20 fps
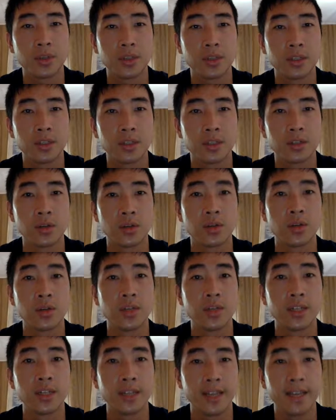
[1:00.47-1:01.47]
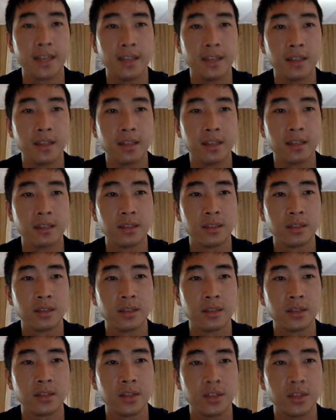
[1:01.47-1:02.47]
it's already ended.
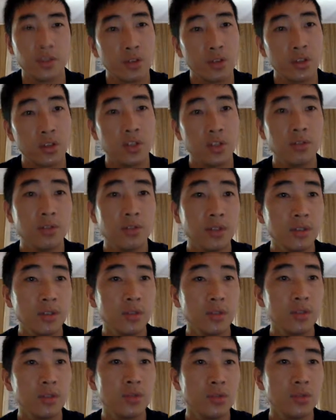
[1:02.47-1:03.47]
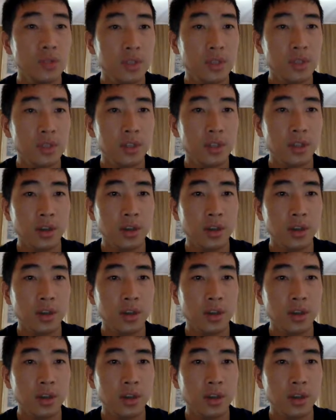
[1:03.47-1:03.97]
If you're still interested in